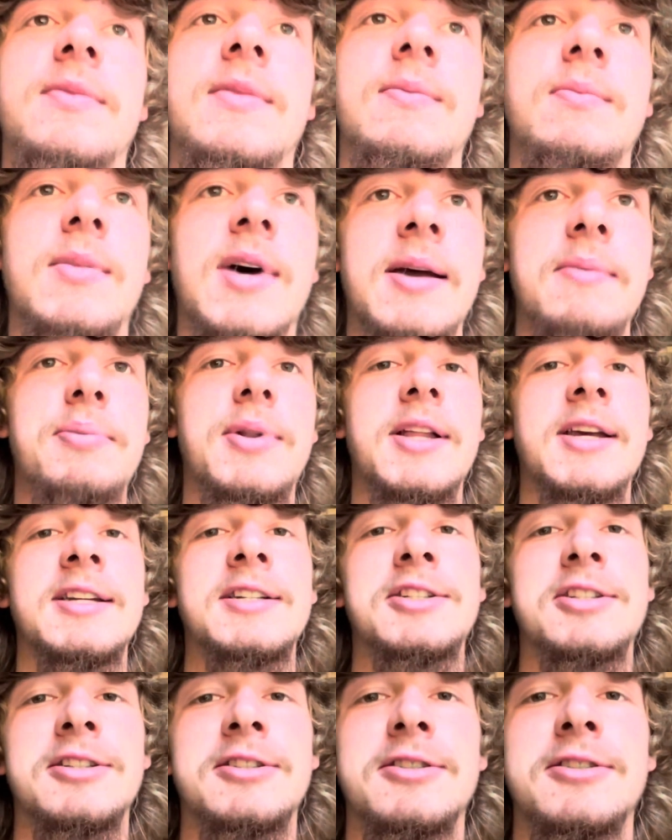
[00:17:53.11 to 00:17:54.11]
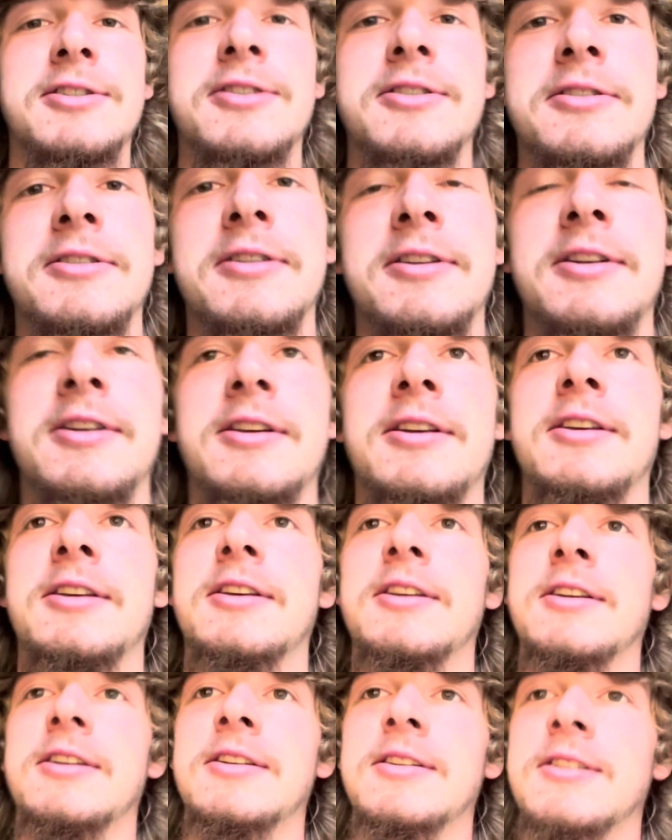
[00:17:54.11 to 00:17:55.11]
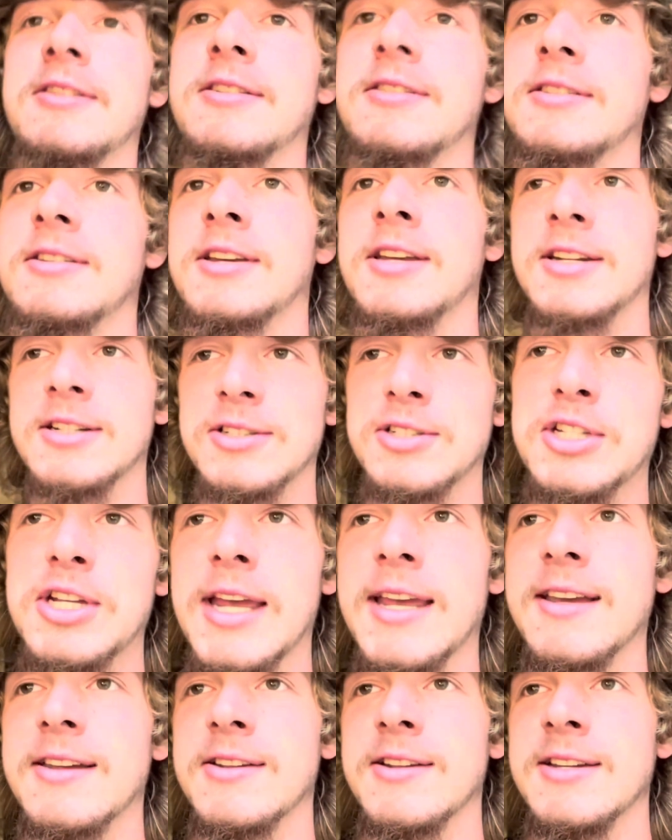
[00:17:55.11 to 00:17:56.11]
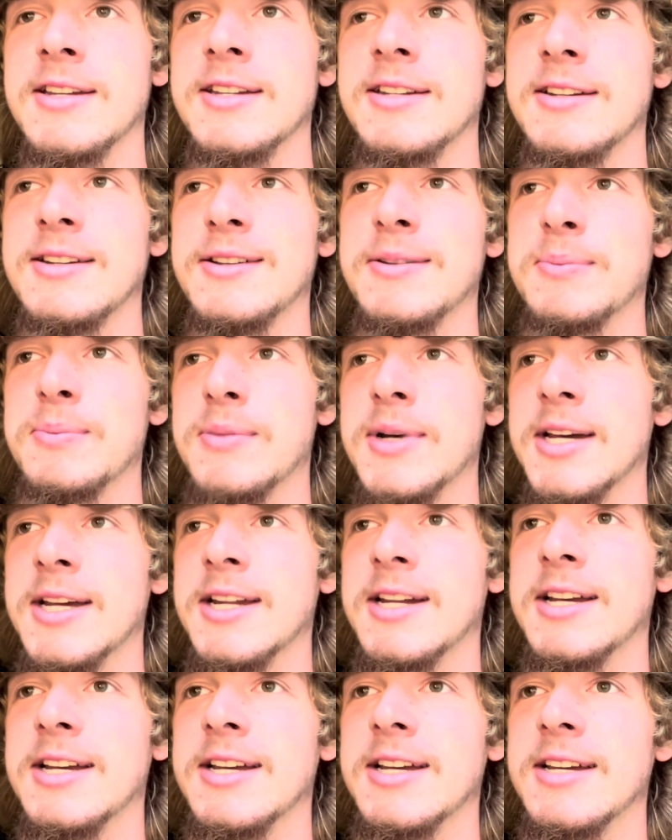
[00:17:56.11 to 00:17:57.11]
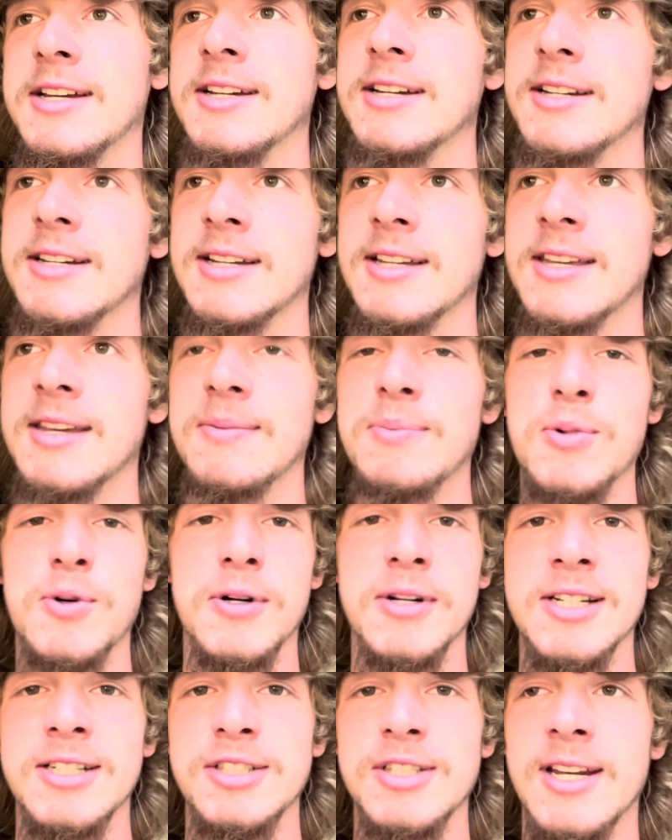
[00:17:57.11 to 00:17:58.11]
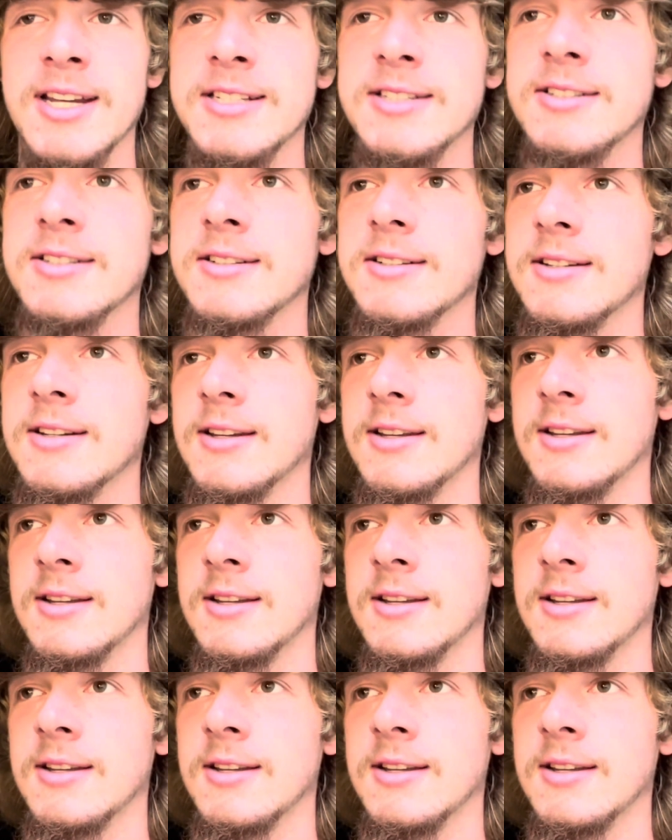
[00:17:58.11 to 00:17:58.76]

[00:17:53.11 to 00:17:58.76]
My place is gonna stay clean, but get more congested